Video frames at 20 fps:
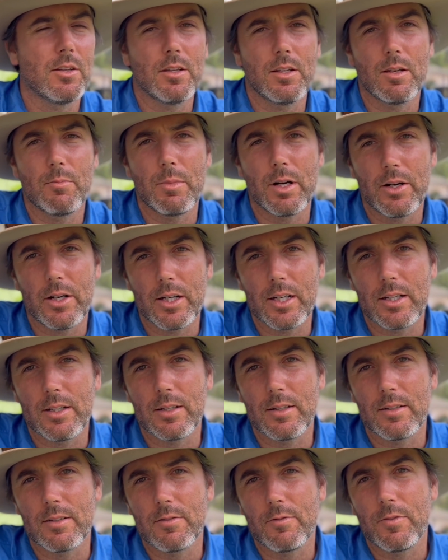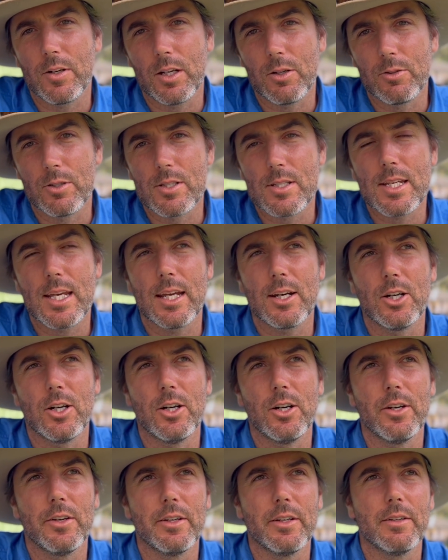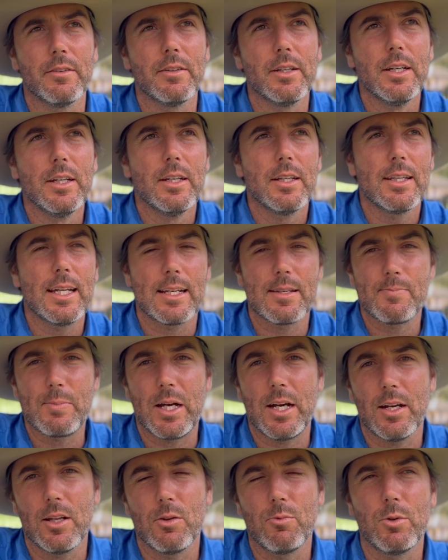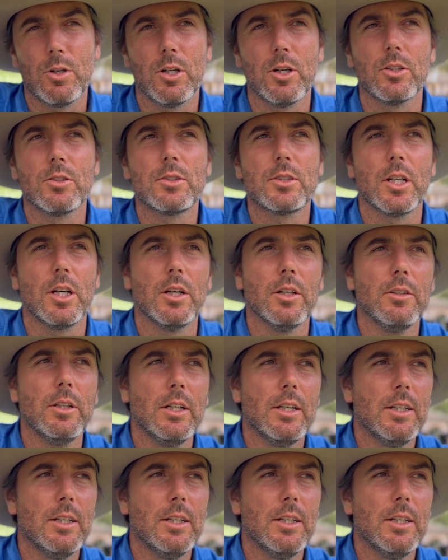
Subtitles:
The American followers get on and that's part of the world. So...